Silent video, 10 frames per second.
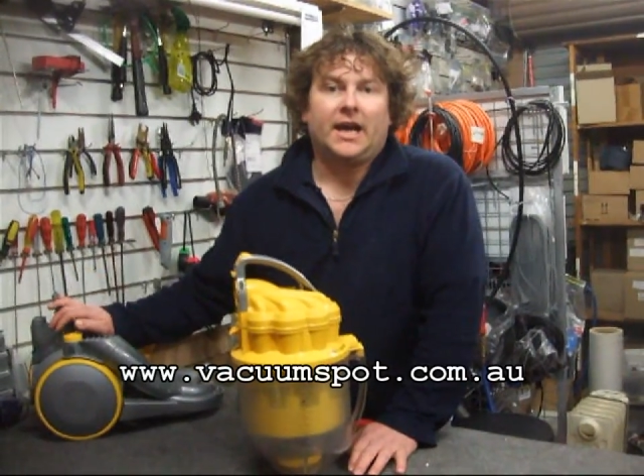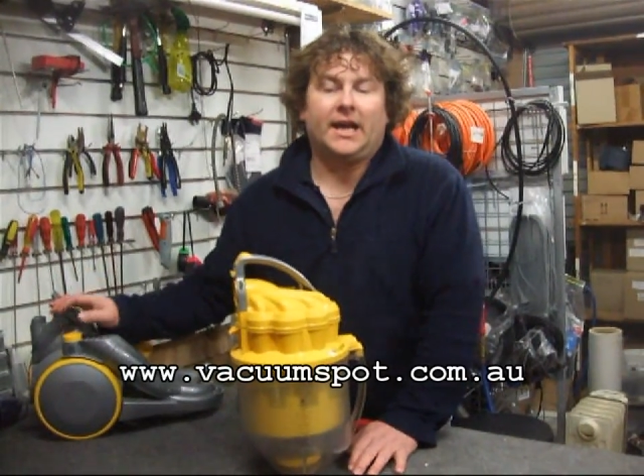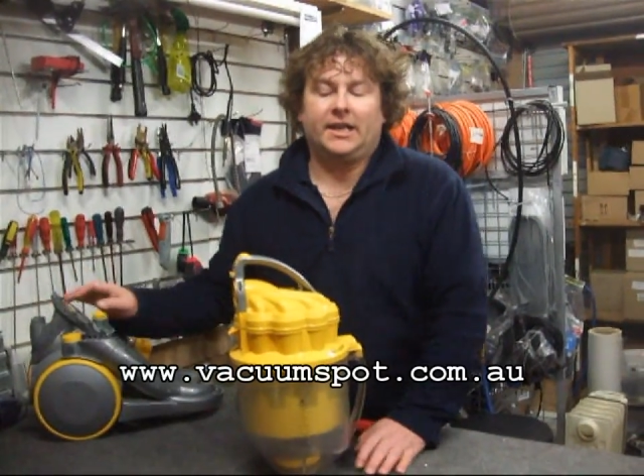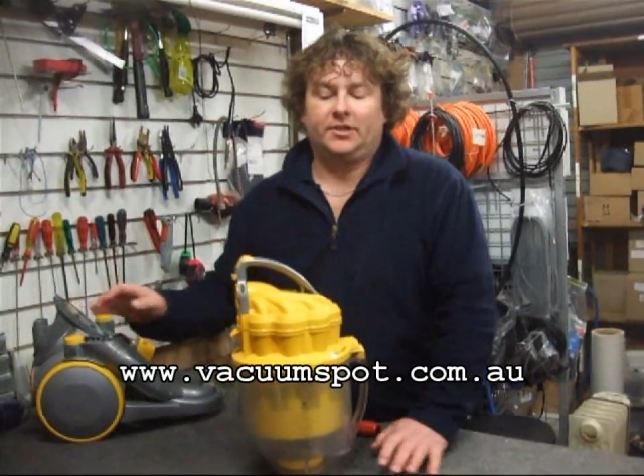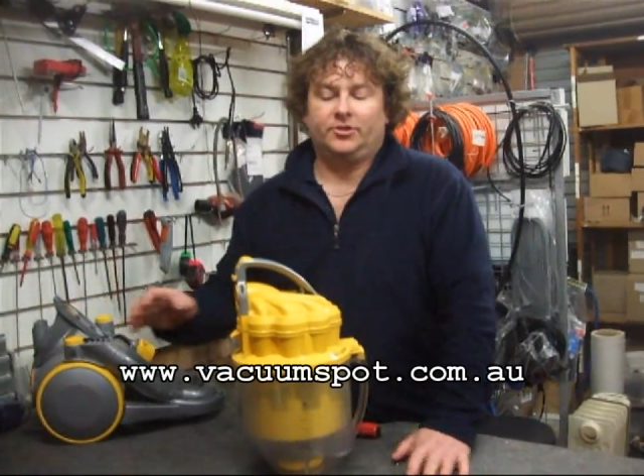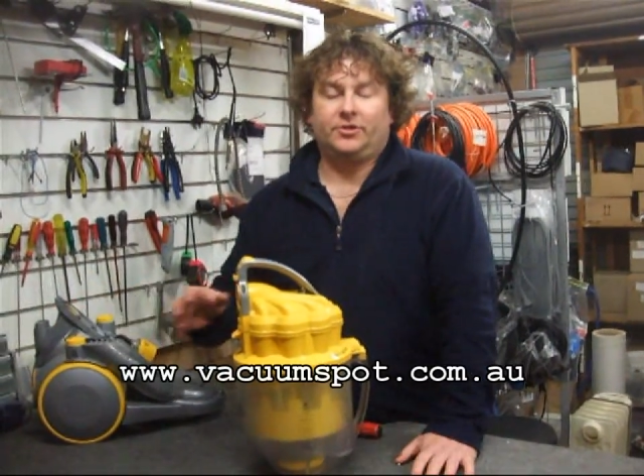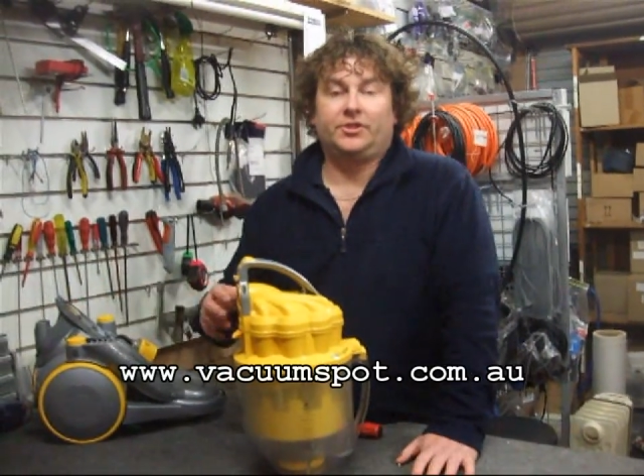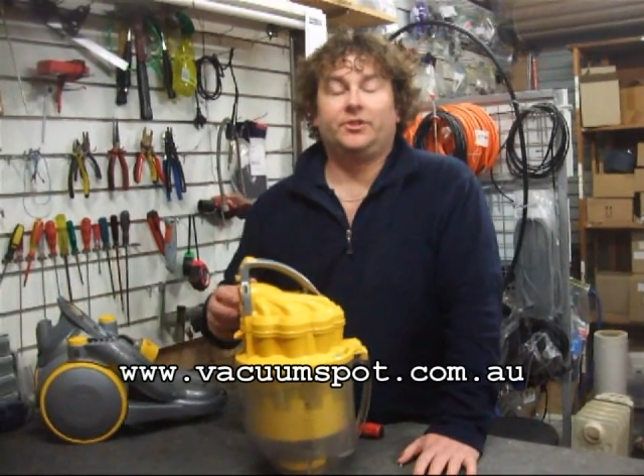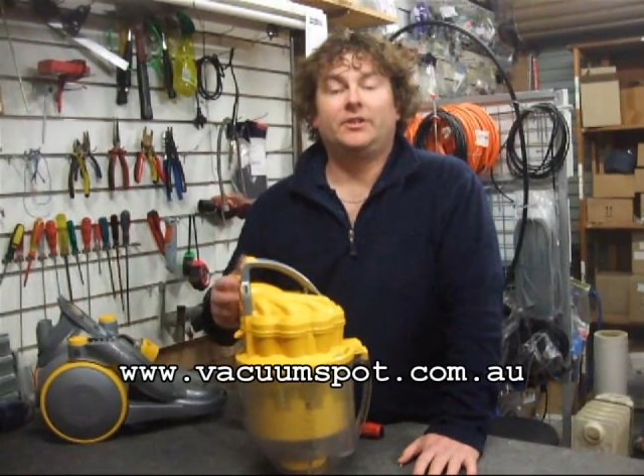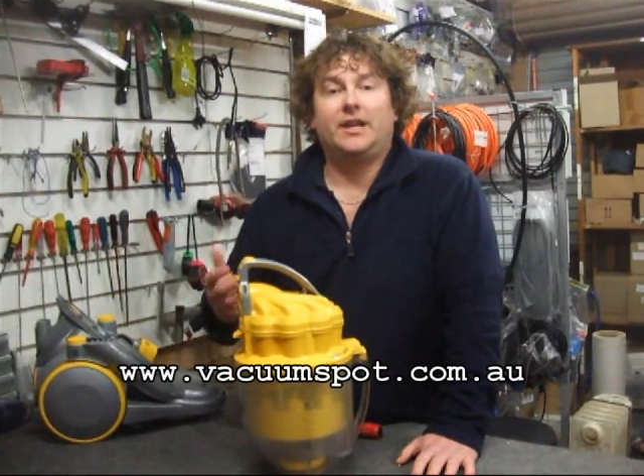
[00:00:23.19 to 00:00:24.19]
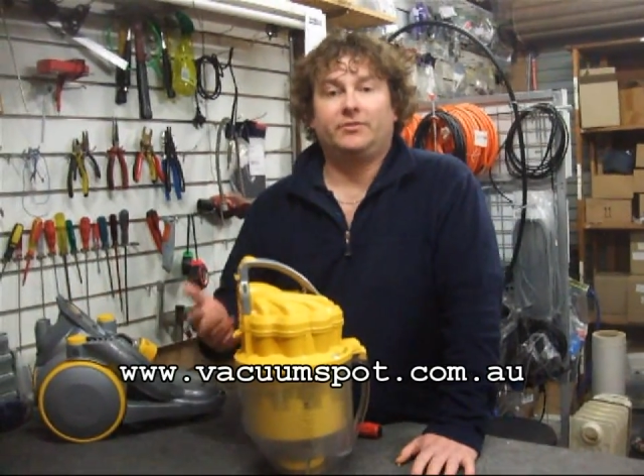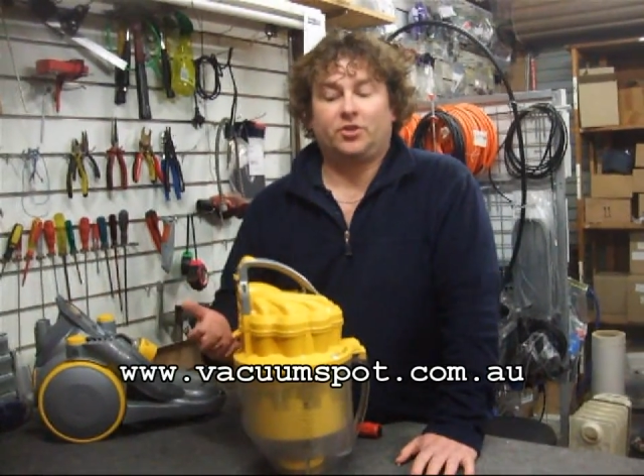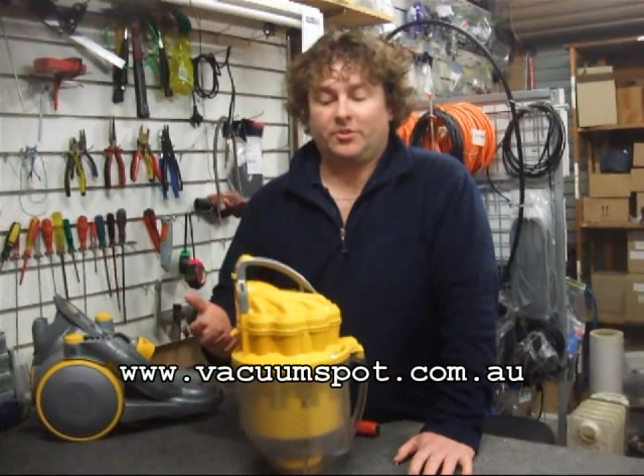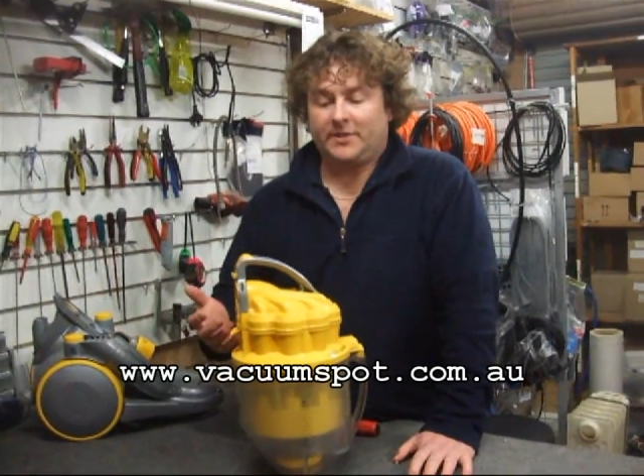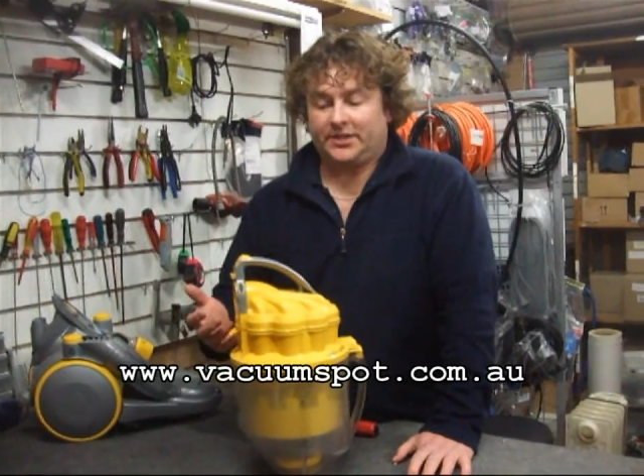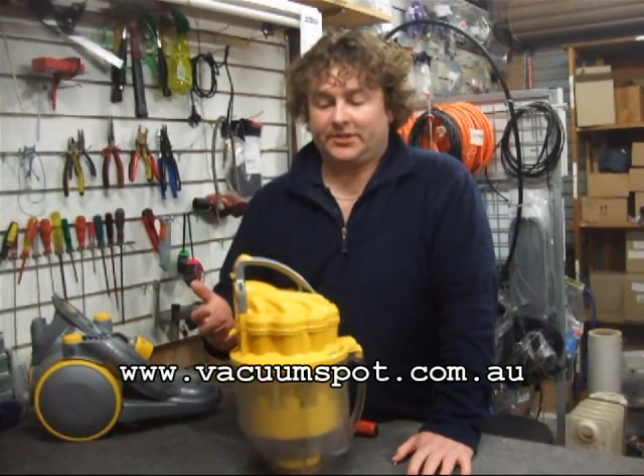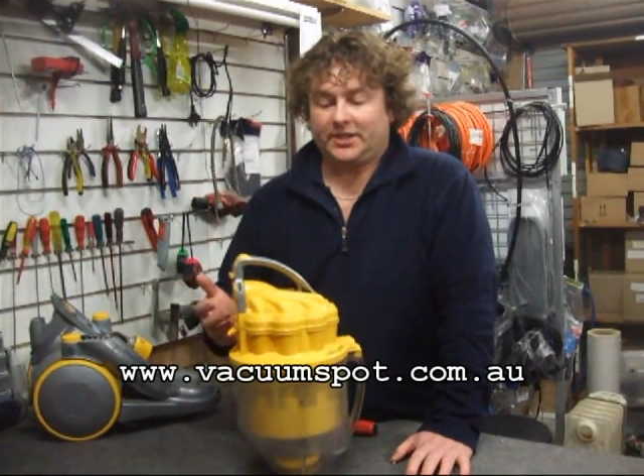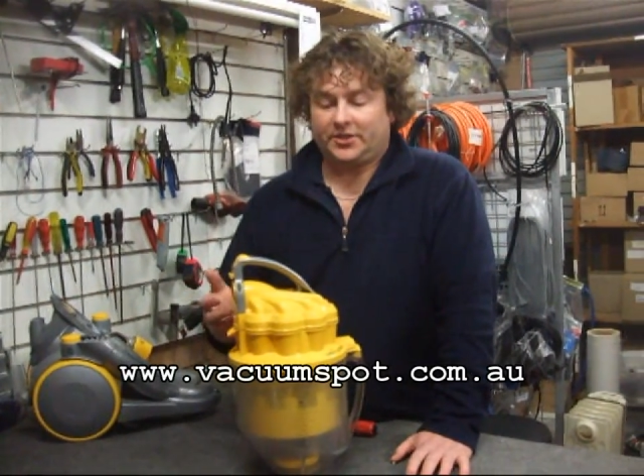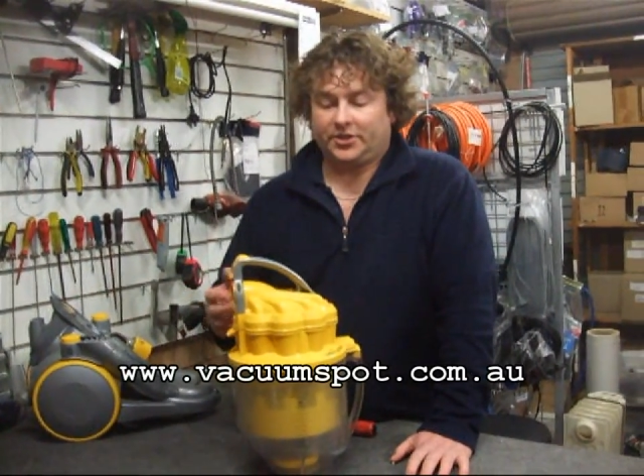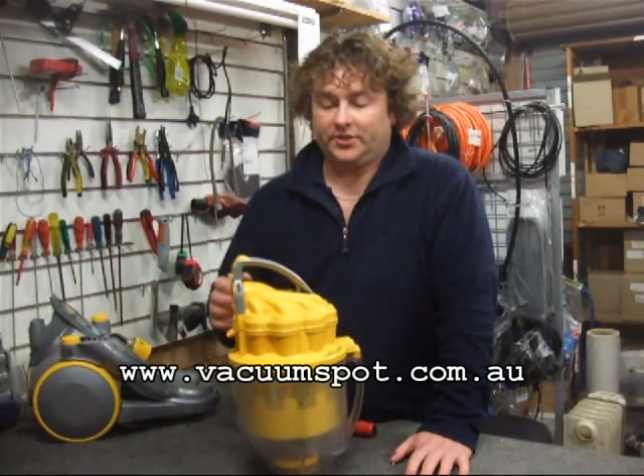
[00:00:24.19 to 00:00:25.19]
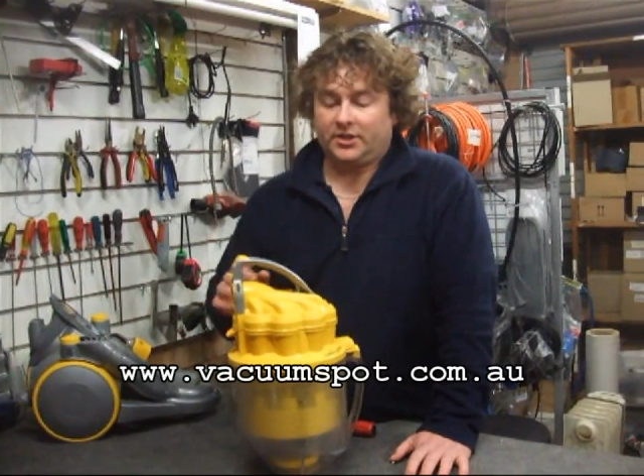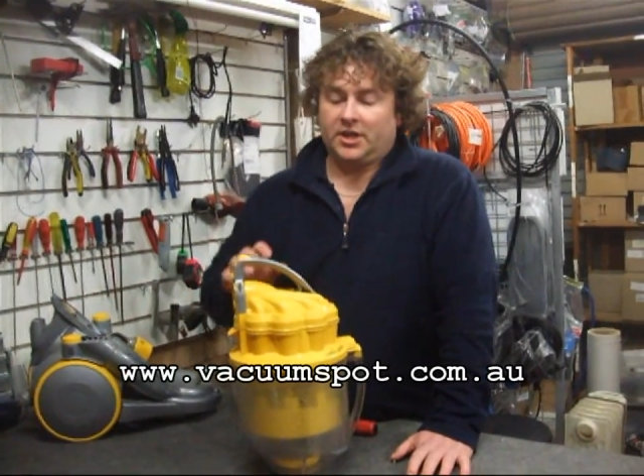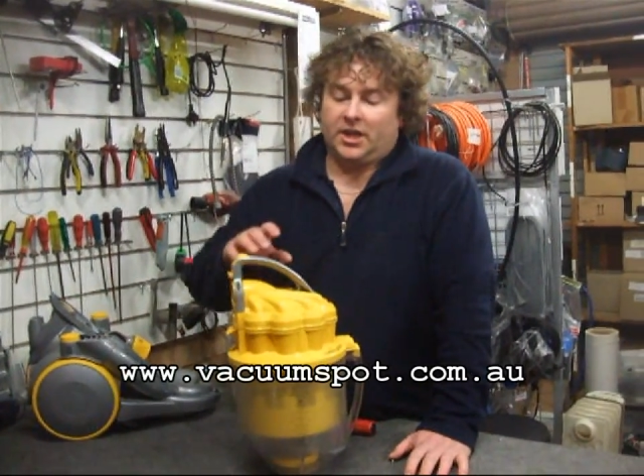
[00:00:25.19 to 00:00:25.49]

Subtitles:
and you still haven't got much suction,